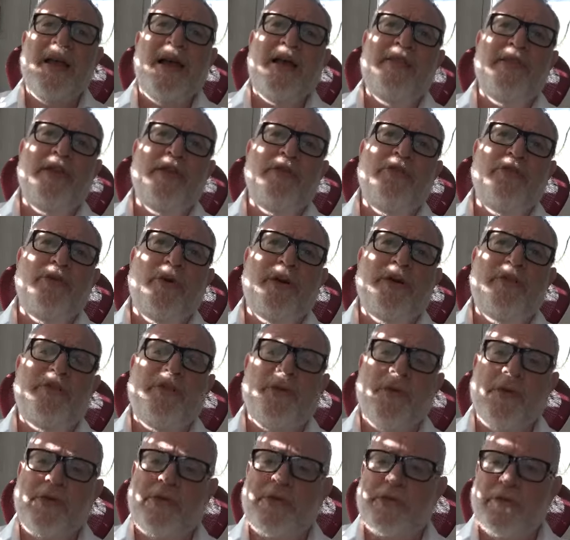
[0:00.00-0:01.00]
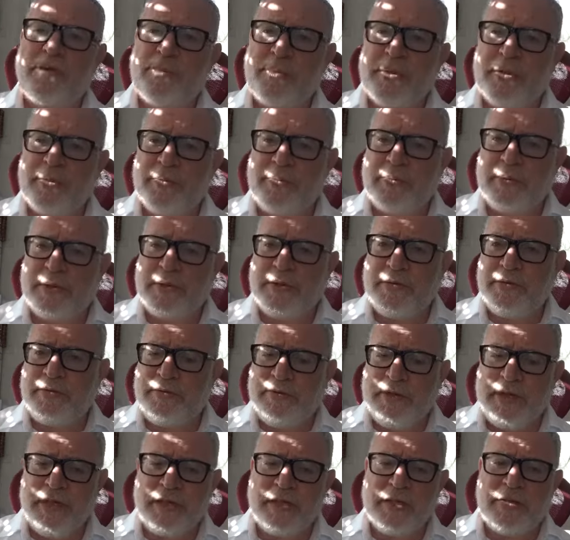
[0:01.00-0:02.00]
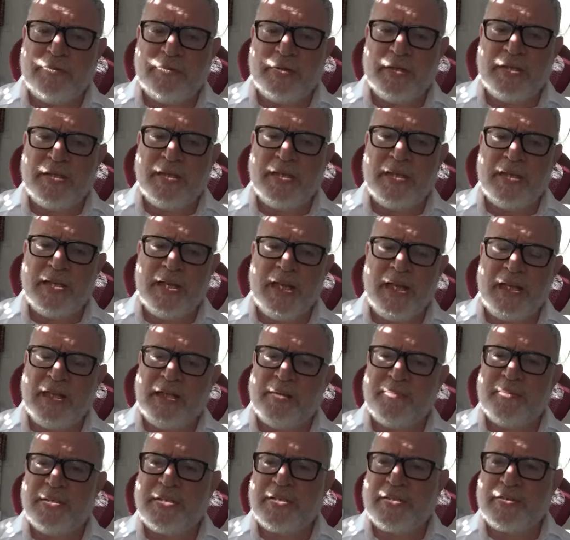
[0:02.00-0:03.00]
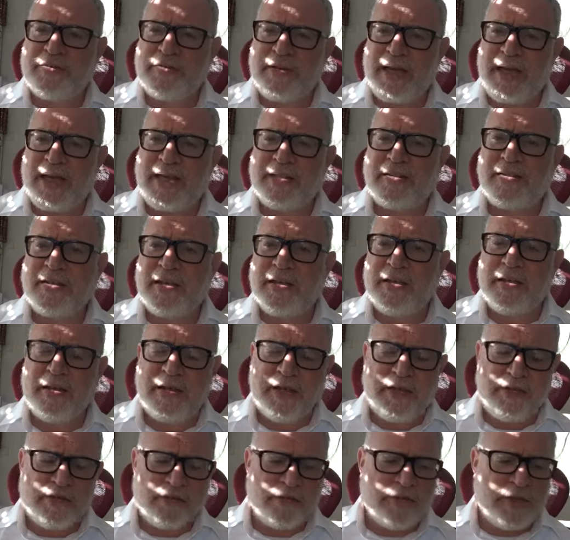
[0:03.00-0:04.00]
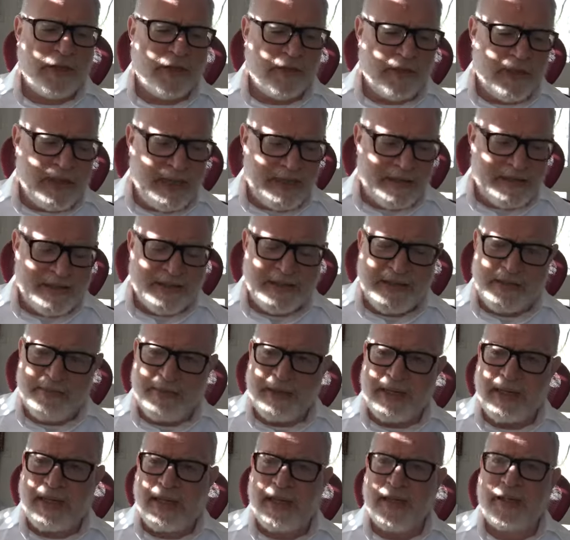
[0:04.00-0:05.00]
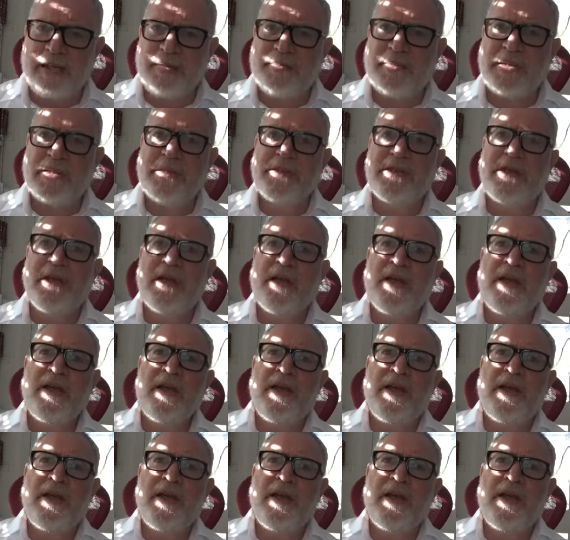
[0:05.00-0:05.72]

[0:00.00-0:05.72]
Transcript: and they join forces with the really, really elements of anti-Israel, anti-Semitic elements,